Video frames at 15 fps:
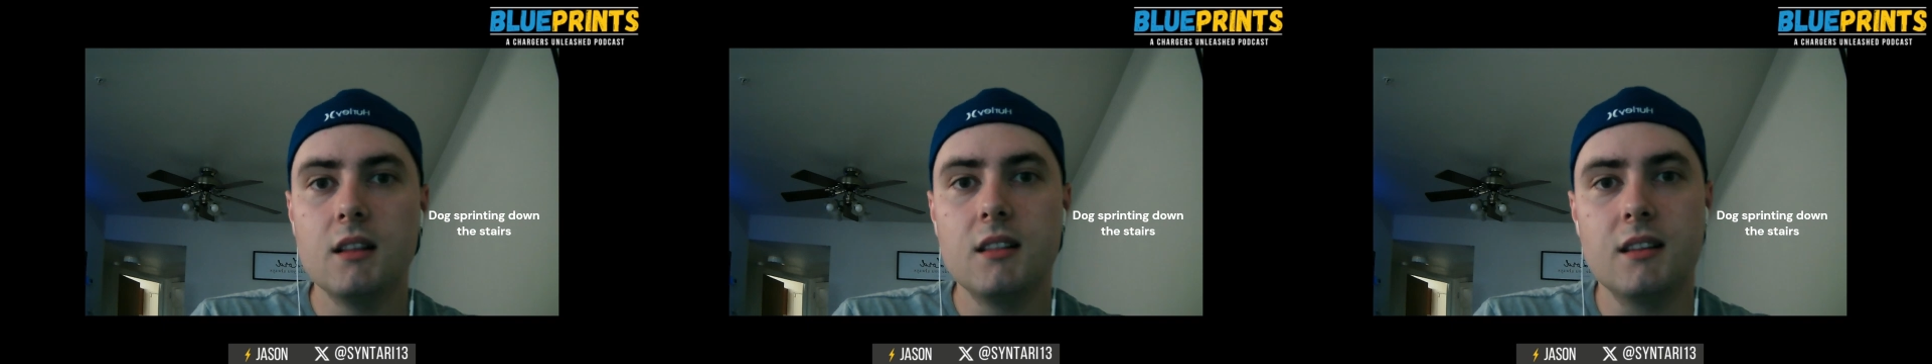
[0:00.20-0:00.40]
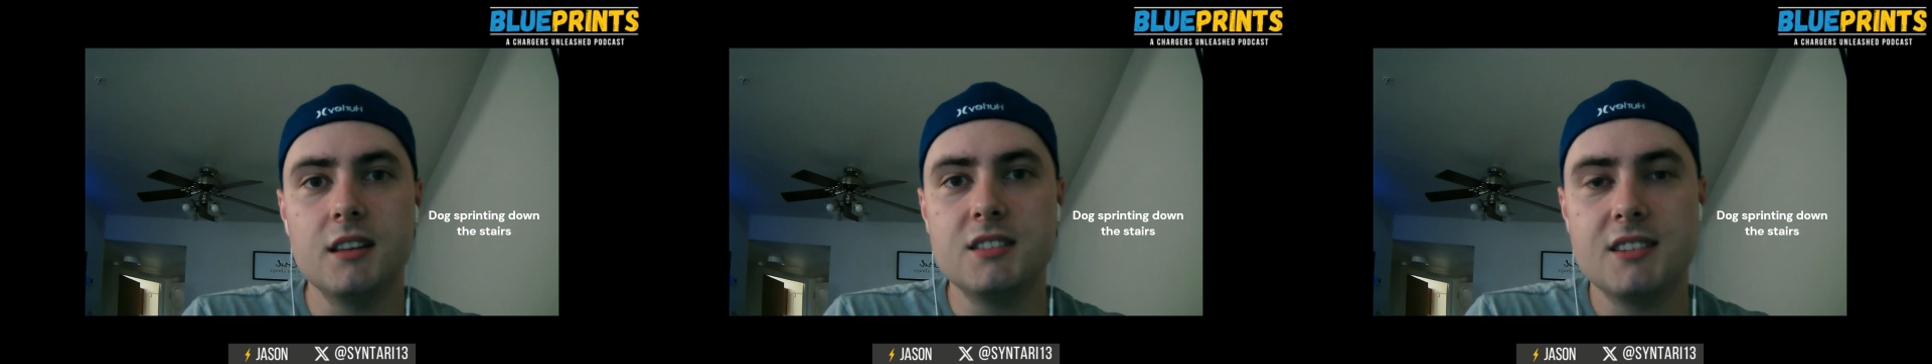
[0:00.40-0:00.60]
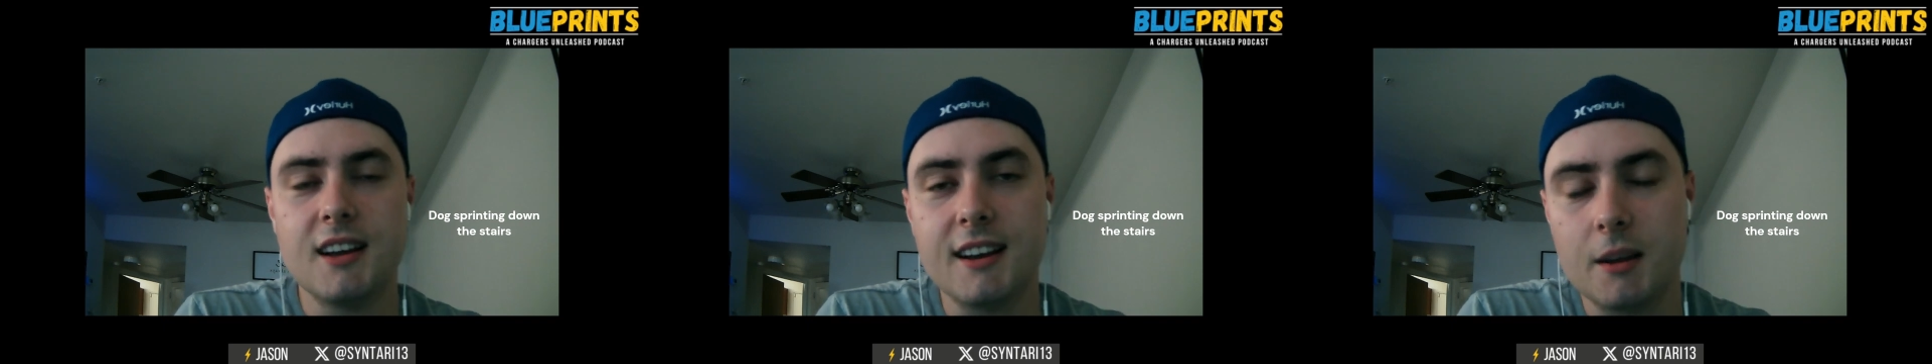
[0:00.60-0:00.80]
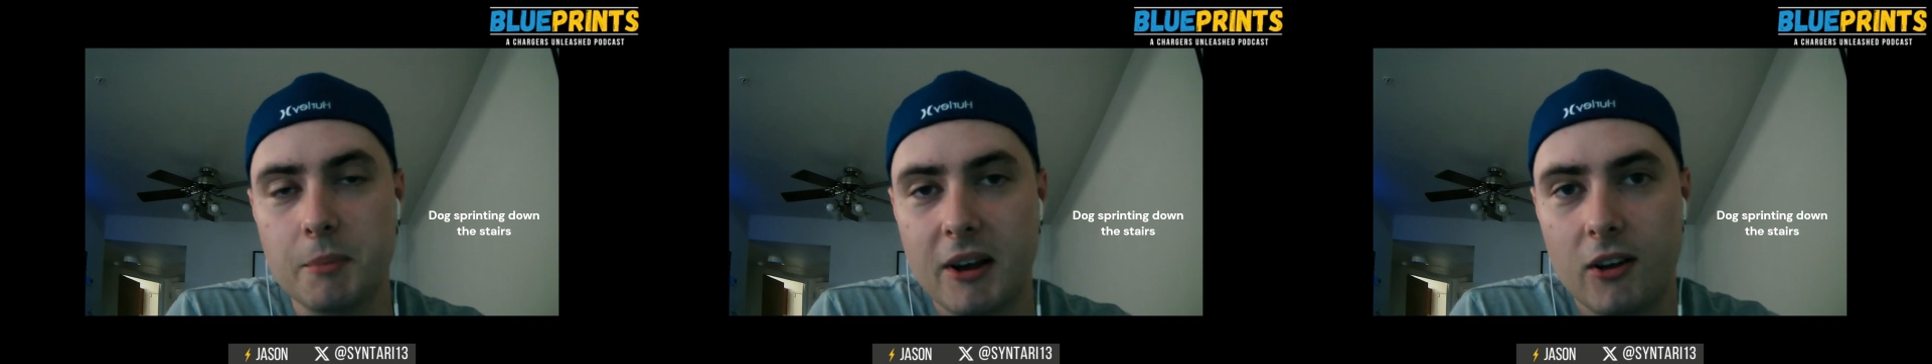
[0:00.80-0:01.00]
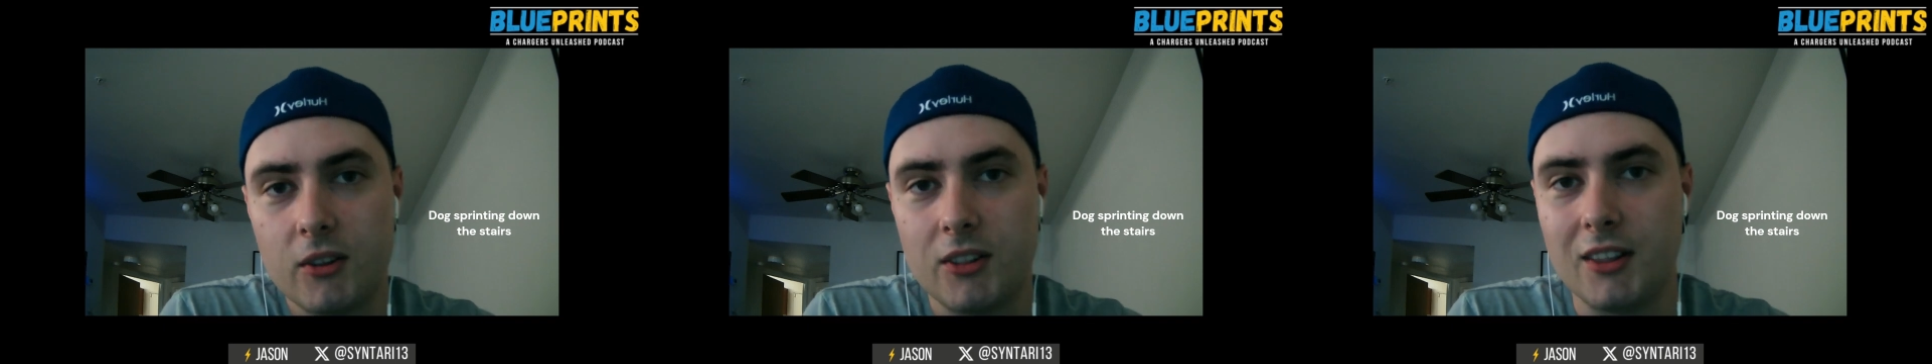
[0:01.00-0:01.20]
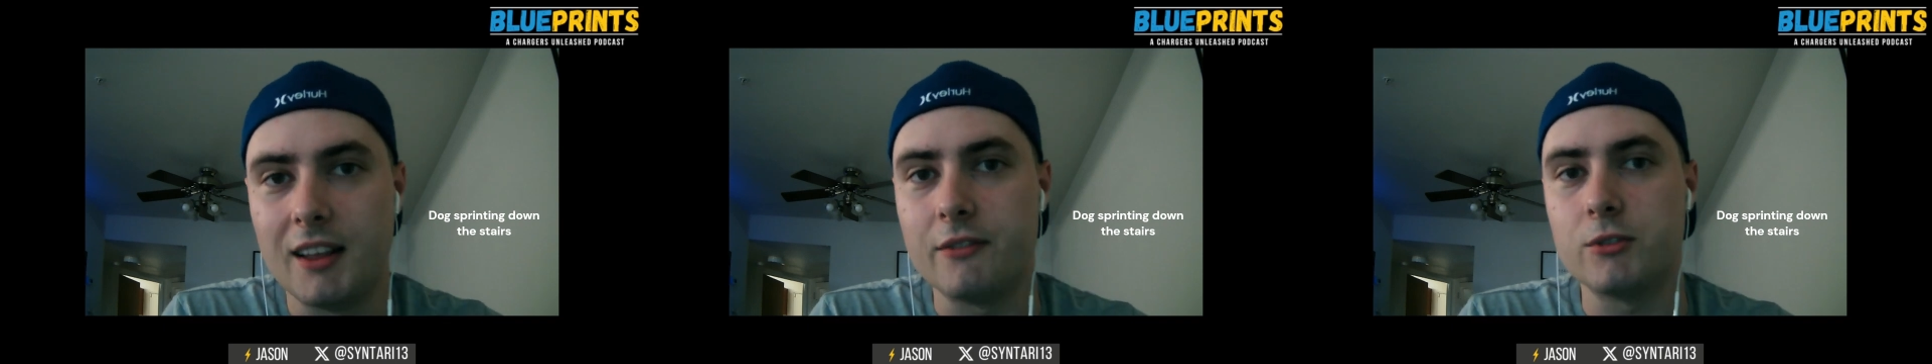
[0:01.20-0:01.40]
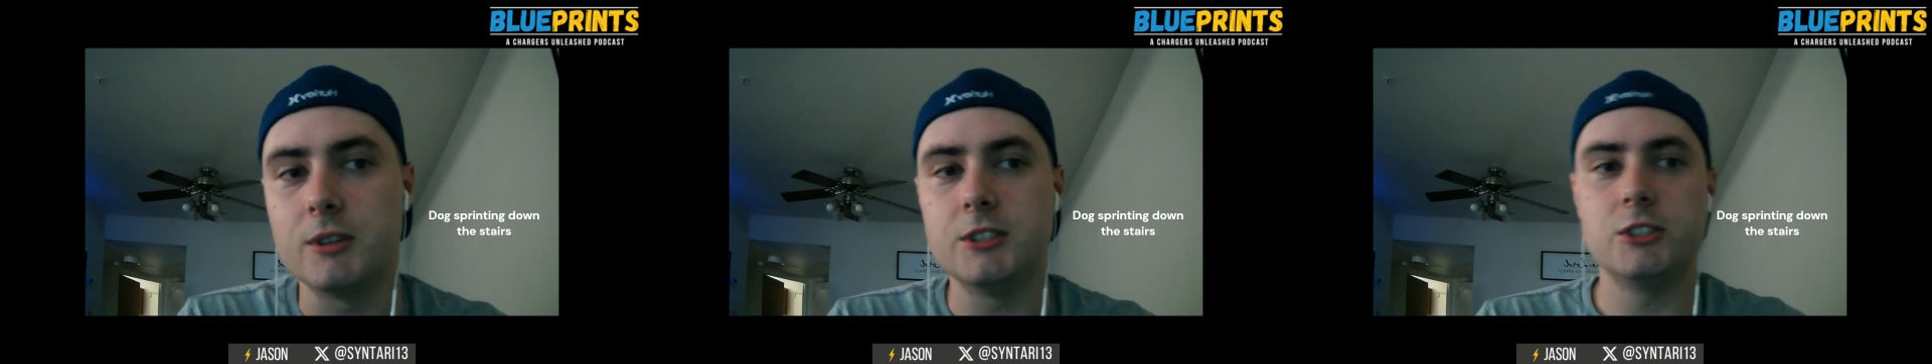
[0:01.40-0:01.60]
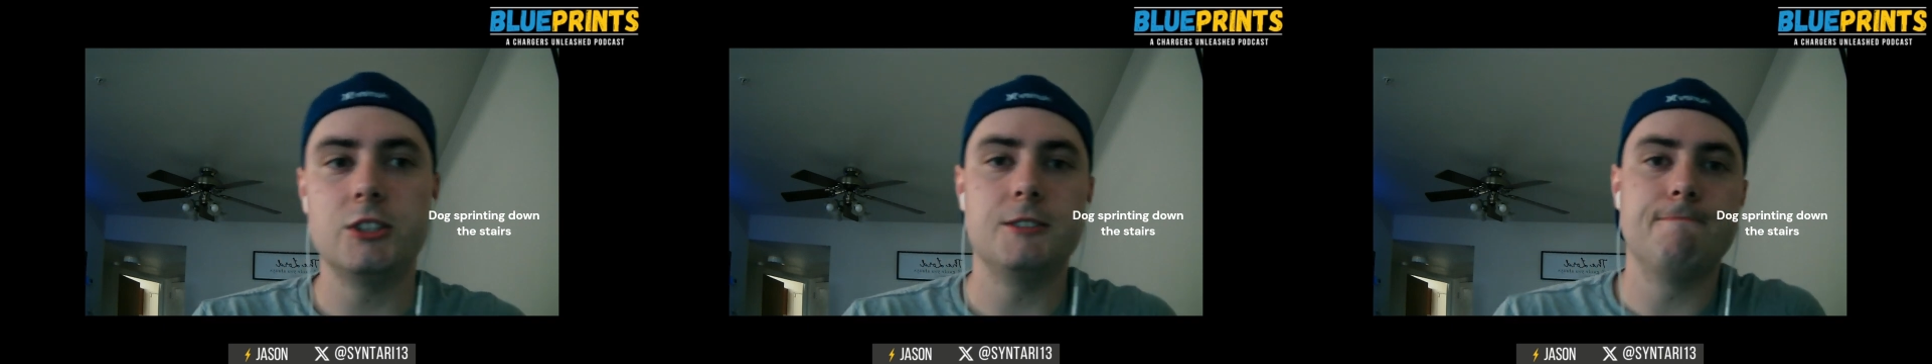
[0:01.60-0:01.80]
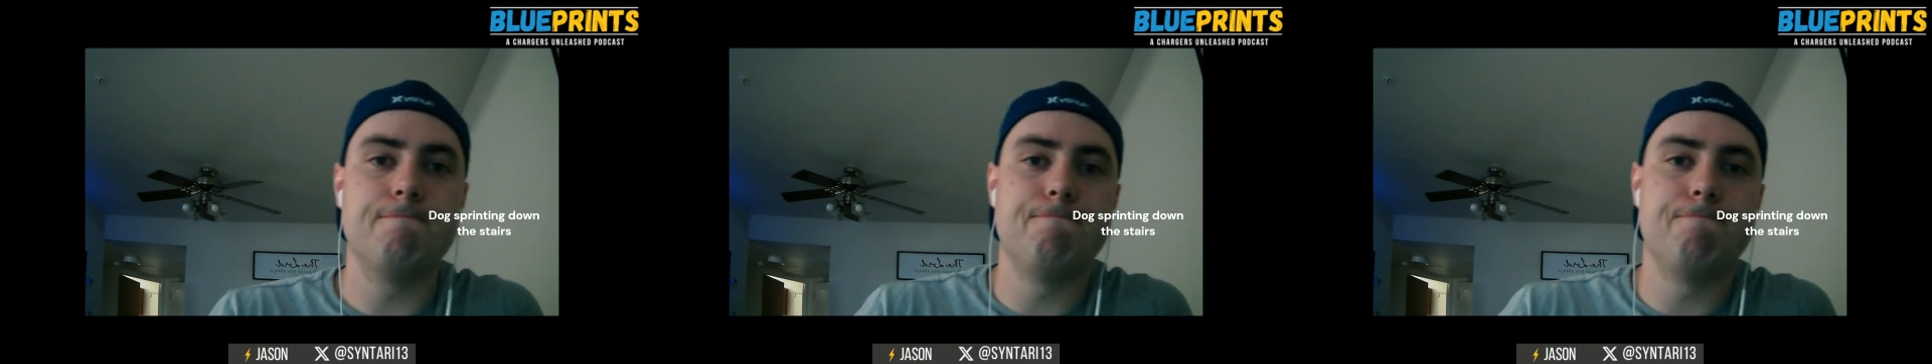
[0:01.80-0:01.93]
let's talk about leverage.